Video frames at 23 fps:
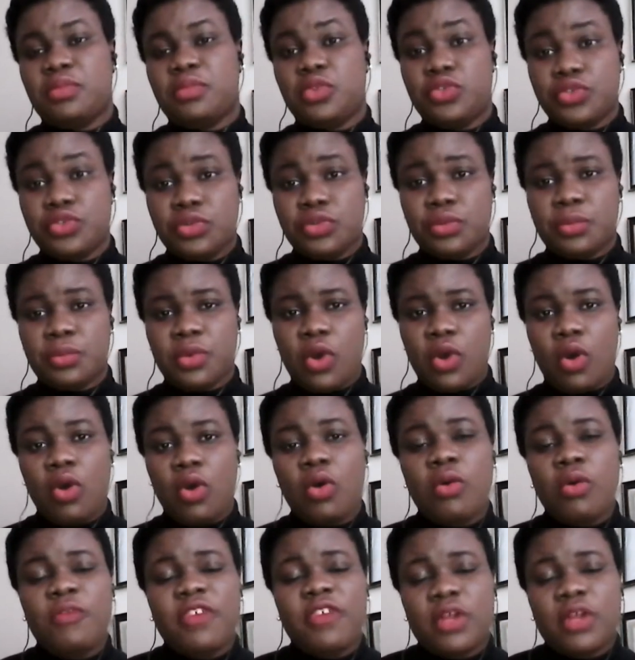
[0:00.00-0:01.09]
group, or
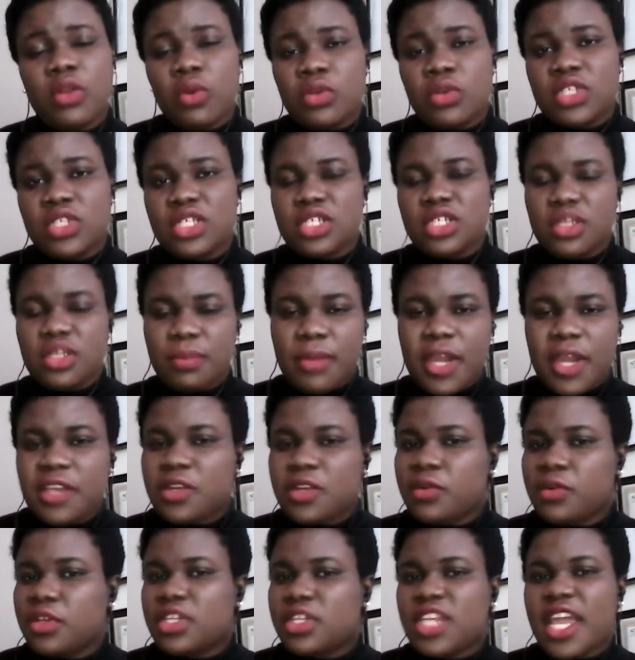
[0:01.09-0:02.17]
overloading the
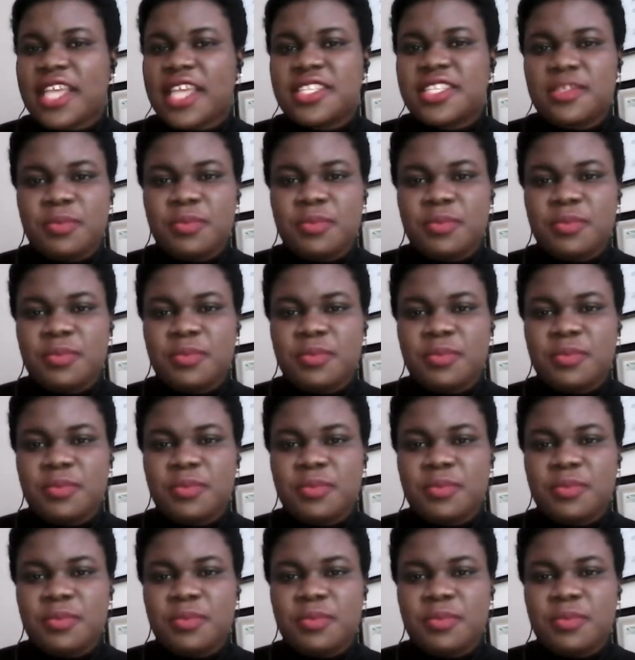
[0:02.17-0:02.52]
minoritized